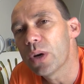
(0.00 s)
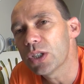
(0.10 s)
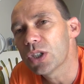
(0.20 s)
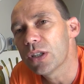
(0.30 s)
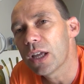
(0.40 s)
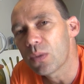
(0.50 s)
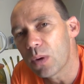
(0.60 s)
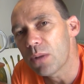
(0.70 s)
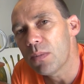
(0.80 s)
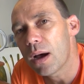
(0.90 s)
question that
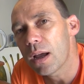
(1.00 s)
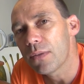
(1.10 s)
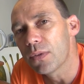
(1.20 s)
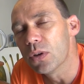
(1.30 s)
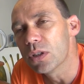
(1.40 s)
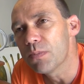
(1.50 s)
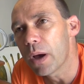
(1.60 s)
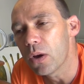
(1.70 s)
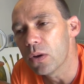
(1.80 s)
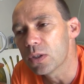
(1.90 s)
one of my viewers
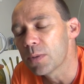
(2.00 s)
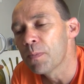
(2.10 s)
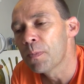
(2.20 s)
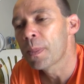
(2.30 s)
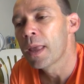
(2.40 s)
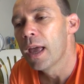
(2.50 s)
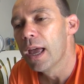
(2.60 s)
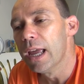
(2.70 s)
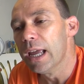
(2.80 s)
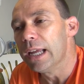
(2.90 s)
posed.
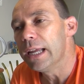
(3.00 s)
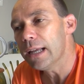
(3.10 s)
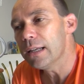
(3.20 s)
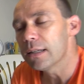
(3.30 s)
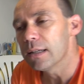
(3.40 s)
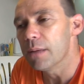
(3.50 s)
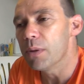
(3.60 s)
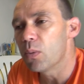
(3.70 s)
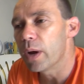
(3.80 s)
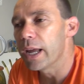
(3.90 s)
He had a
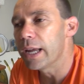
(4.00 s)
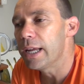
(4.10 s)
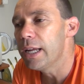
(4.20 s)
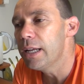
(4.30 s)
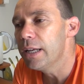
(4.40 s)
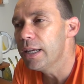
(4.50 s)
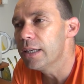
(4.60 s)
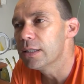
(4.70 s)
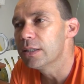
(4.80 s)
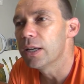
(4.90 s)
dilemma where he
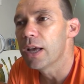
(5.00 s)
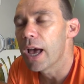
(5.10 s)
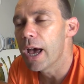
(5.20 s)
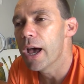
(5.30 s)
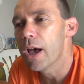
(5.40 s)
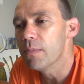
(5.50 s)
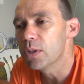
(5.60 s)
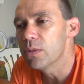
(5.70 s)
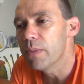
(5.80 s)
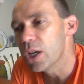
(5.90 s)
needed
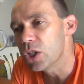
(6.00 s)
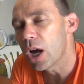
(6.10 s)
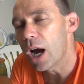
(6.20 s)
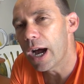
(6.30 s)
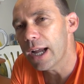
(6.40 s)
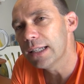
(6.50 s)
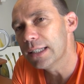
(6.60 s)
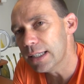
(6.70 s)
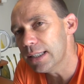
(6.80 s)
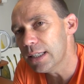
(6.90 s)
um, to measure high
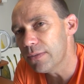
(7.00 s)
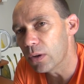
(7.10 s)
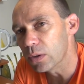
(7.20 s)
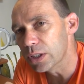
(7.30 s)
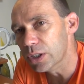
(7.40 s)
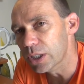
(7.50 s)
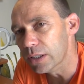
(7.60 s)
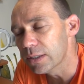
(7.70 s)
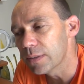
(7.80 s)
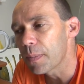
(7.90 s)
DC
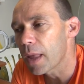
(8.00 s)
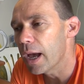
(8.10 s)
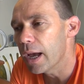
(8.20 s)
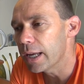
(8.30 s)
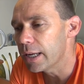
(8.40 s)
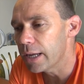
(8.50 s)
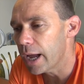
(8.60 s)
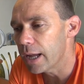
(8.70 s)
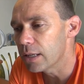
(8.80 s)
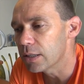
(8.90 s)
voltages. Uh, he
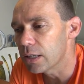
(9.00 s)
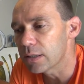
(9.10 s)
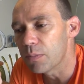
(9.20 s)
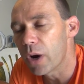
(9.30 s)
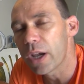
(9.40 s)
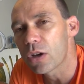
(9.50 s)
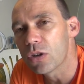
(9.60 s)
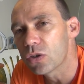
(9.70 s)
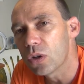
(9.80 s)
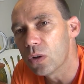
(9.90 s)
had uh, some radio
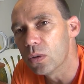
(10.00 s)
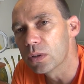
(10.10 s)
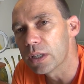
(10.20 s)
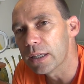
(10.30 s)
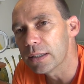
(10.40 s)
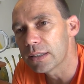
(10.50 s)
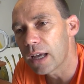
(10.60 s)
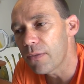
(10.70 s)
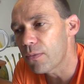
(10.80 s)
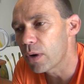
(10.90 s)
controlled uh,
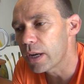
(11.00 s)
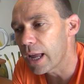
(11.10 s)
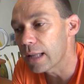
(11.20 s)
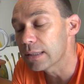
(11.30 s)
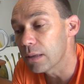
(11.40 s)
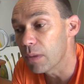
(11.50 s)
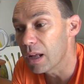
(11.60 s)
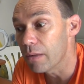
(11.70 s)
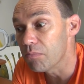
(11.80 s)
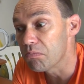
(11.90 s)
stuff where he had some
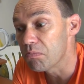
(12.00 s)
uh,